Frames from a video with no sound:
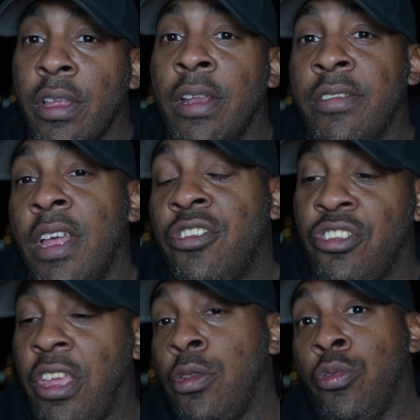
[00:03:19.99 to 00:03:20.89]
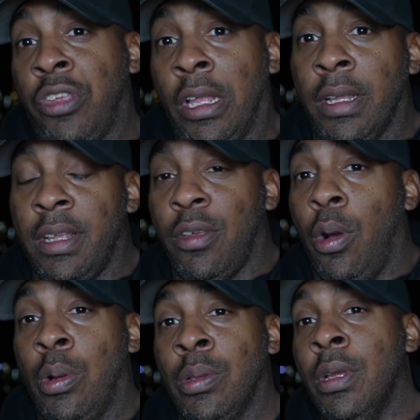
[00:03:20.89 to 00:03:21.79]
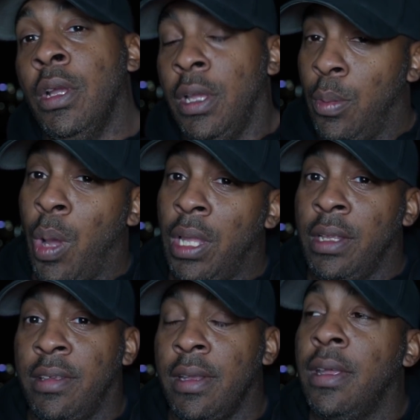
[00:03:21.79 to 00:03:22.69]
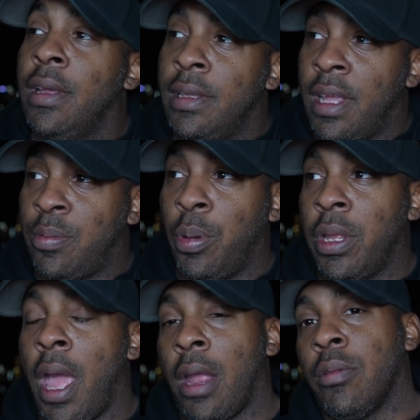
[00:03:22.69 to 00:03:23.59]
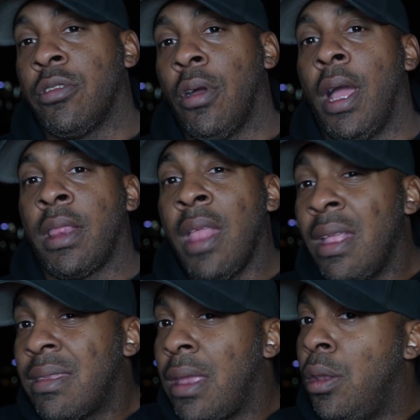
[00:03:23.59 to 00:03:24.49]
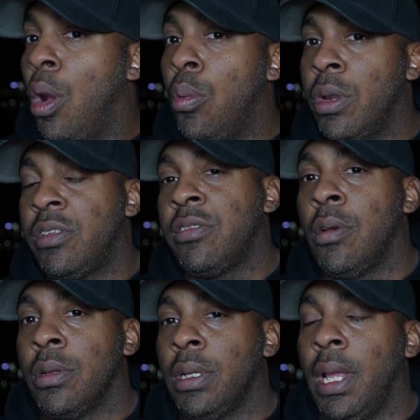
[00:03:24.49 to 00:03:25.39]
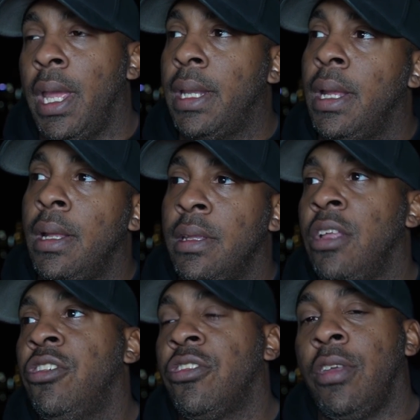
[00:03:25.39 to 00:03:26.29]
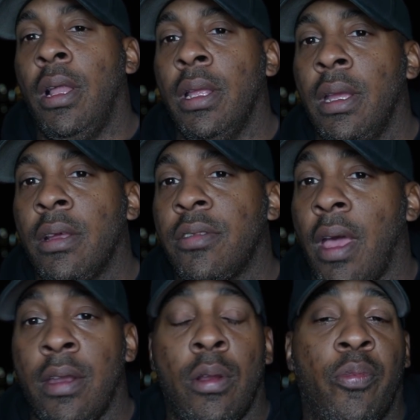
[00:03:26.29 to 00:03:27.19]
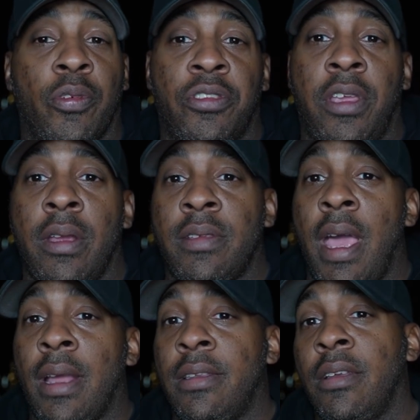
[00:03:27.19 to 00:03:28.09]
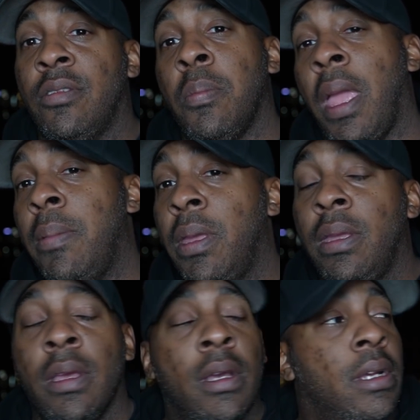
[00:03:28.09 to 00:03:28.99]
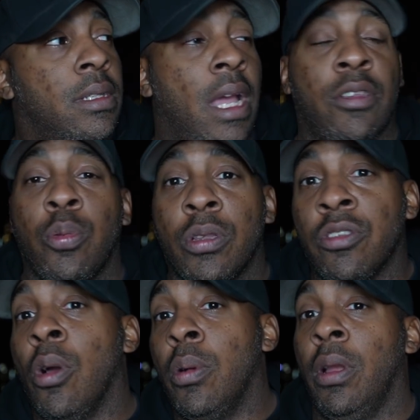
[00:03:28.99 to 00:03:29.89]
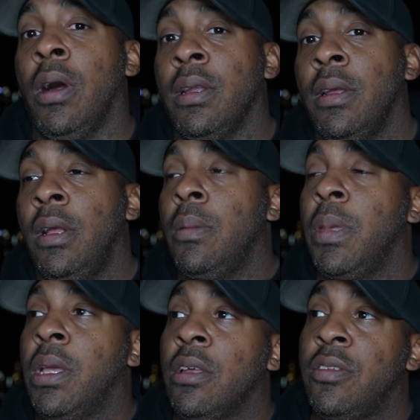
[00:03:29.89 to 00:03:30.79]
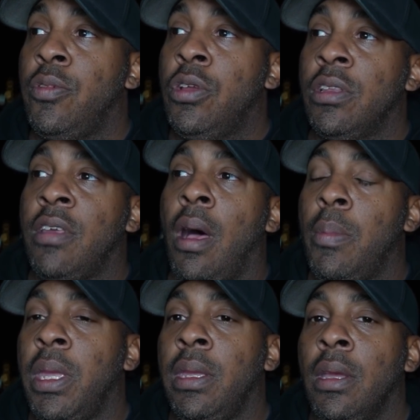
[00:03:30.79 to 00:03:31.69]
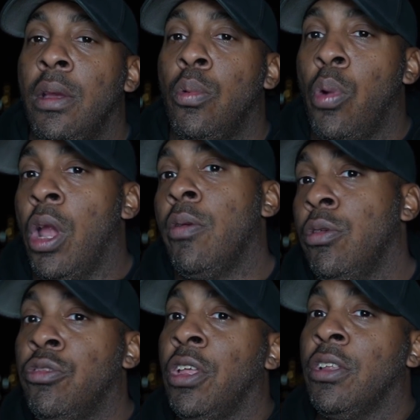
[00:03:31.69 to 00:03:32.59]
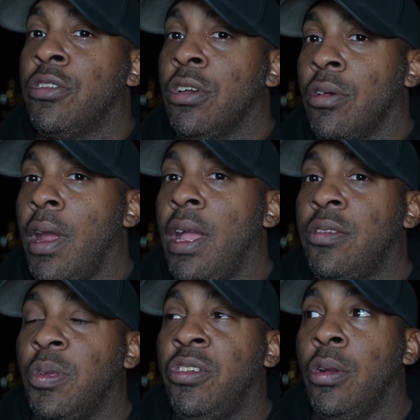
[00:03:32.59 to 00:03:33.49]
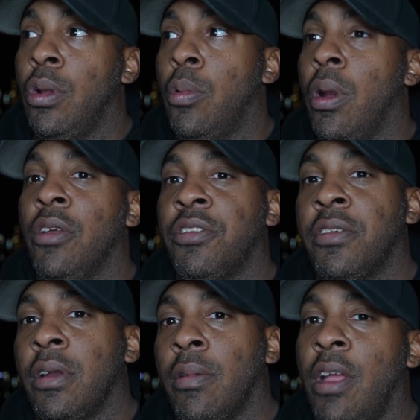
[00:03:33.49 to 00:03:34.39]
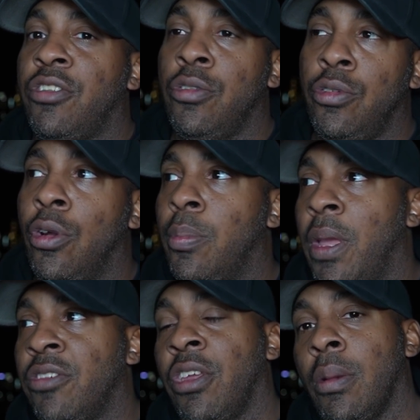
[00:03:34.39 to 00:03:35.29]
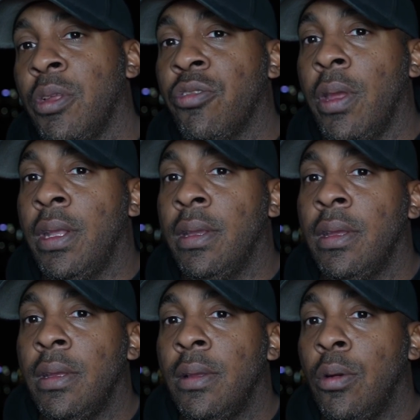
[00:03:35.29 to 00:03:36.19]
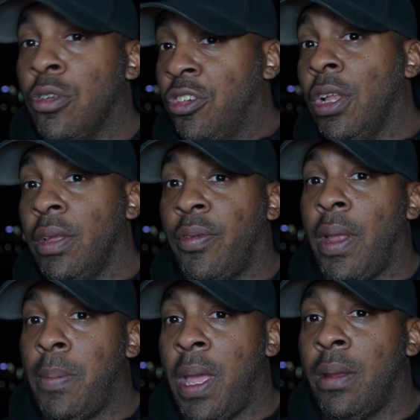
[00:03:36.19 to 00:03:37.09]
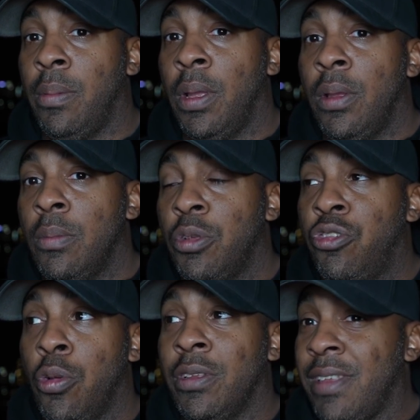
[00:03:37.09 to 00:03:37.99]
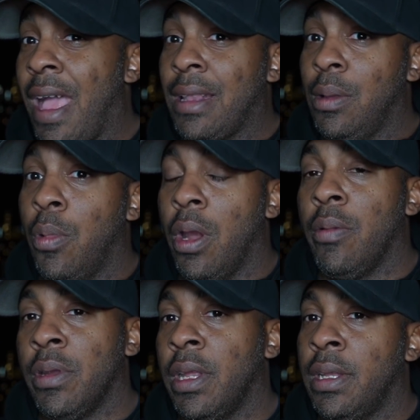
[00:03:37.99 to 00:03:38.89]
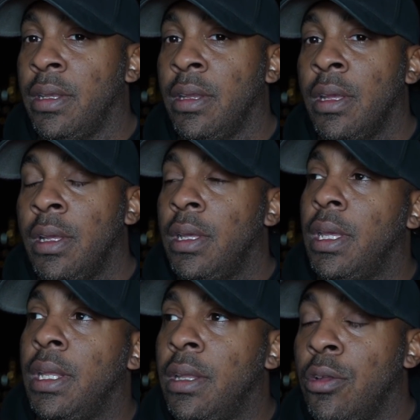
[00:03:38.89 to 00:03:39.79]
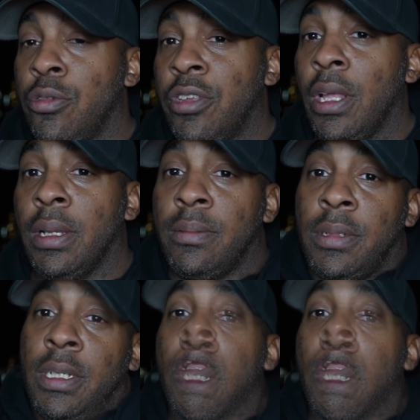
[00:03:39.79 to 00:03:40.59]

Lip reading: Instead of just saying New Zealand as a whole, Wellington, that's pretty accurate. So I think they know where this is going to land. They're just telling us, I don't know, for scare tactics, maybe that's what's going on. Because if you can tell me where New Zealand's going to crash, but you don't know where else it's going to crash in New York, Beijing, or Madrid, or Chile for that matter, but you know exactly where in New Zealand.